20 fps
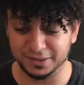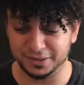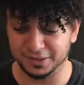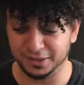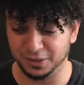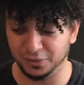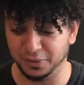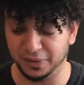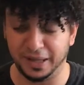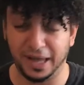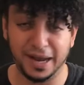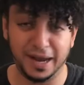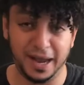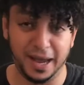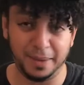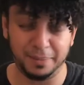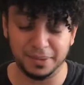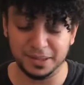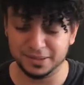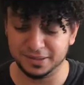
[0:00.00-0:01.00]
So when that
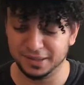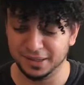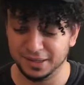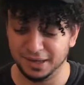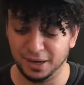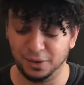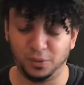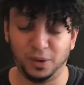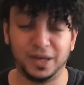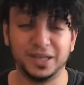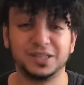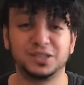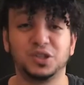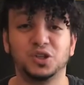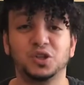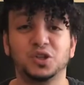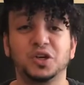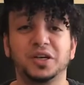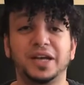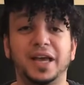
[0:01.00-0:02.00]
happens, I want it to
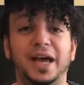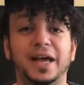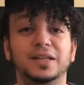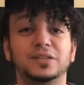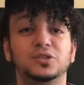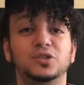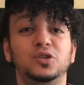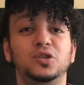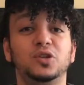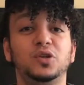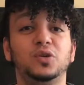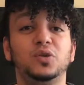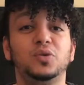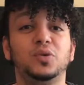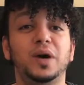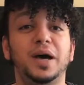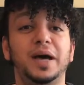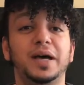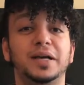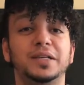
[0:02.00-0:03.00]
look as
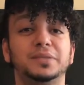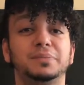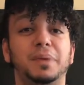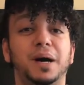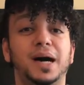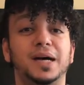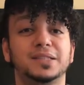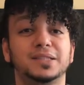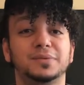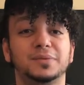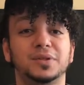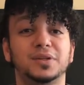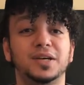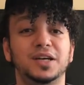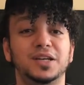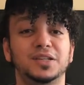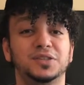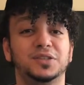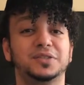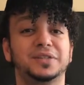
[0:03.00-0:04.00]
new as possible.
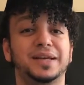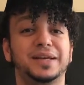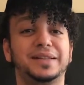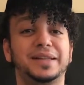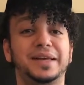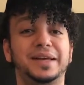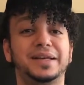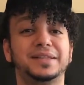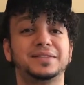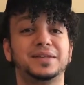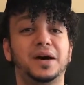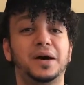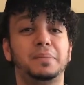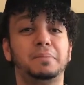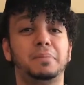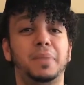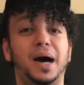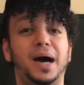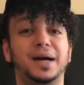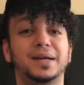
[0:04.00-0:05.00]
So it's like they get to
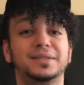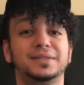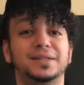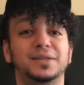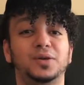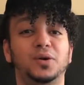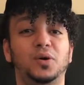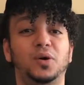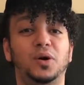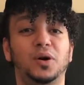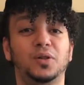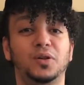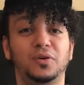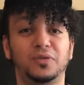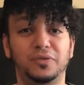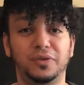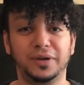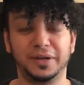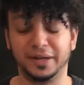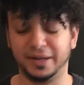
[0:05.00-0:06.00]
unbox it all
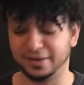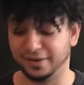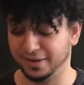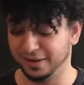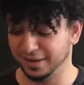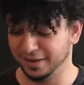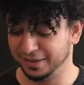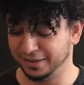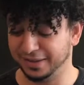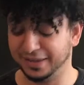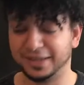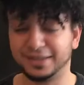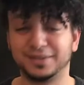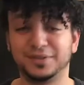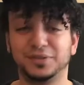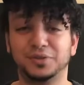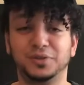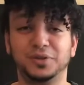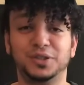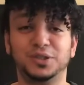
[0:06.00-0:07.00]
over again. They get
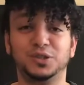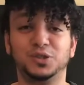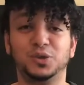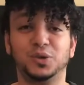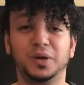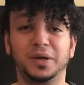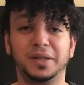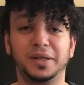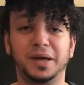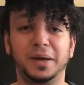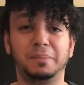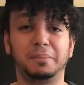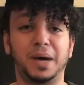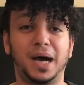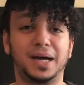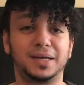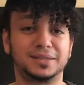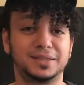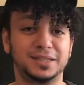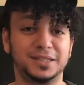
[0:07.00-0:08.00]
to enjoy the
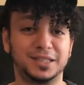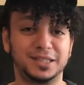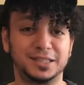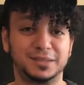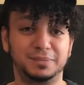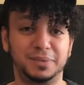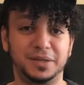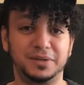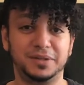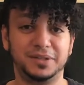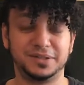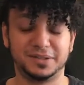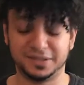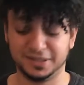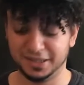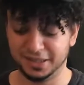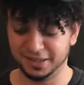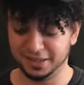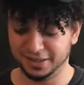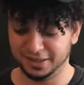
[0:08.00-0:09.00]
unboxing experience,
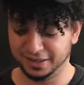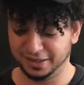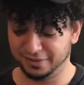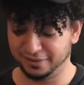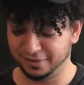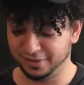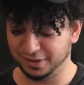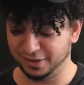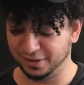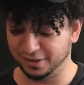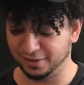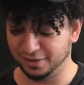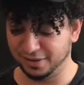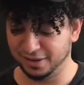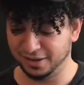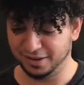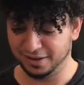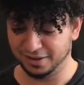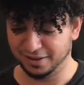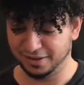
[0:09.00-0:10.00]
even though
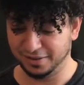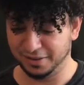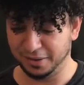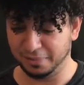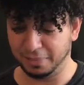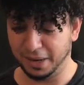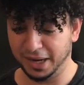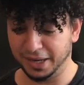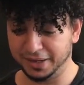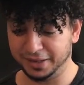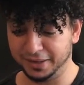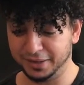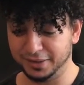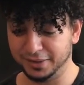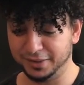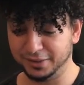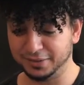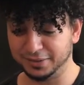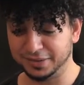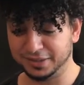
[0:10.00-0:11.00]
they're buying it
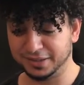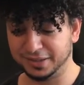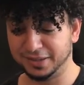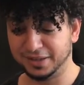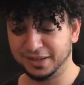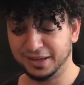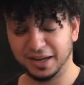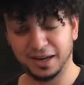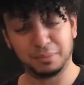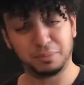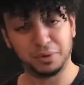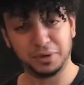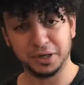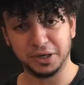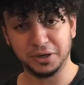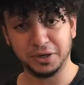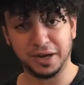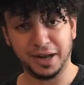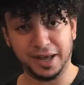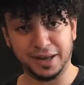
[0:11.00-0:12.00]
used. And I'm pretty
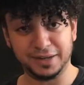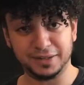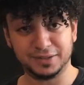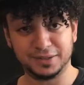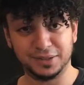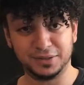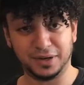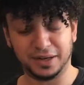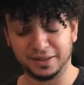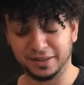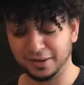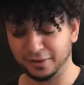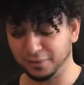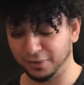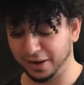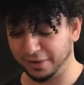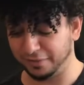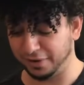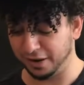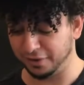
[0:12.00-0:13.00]
good at it too. I think
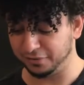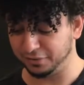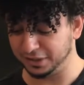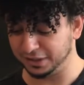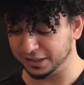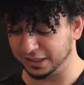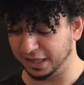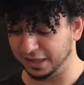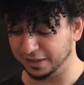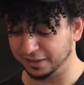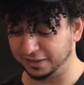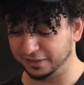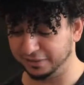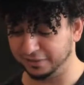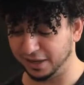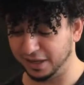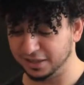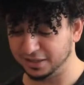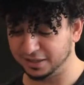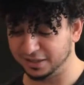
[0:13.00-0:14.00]
whenever I resell a
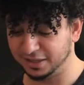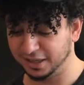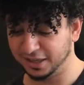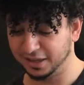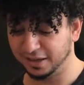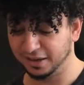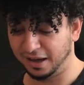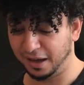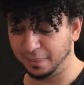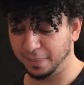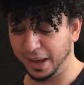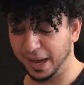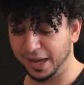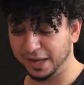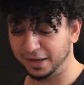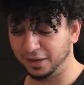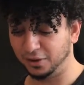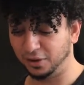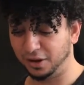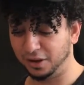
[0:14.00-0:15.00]
device, I
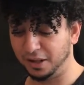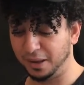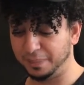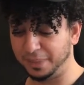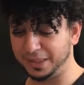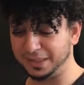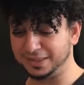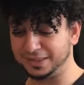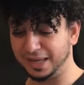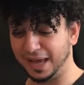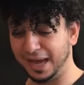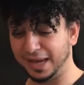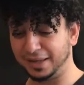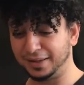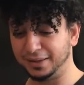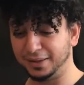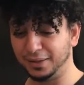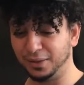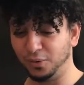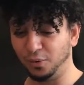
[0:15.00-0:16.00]
pack it all up
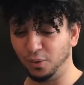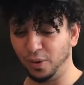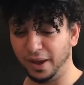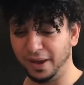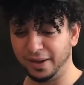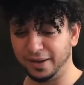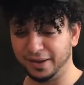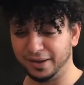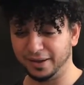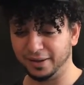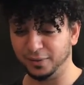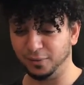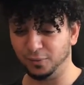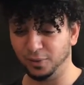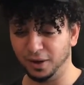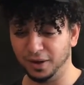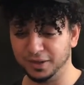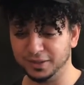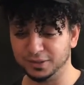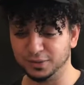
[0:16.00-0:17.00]
exactly the way it
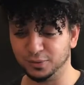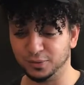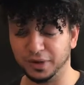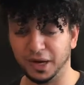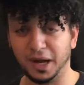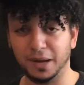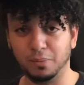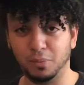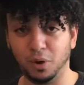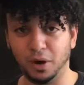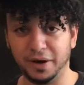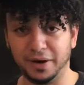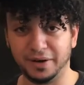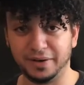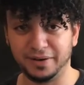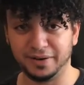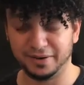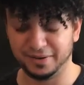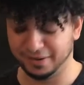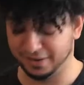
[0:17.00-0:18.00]
was when I bought
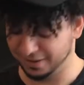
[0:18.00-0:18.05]
it.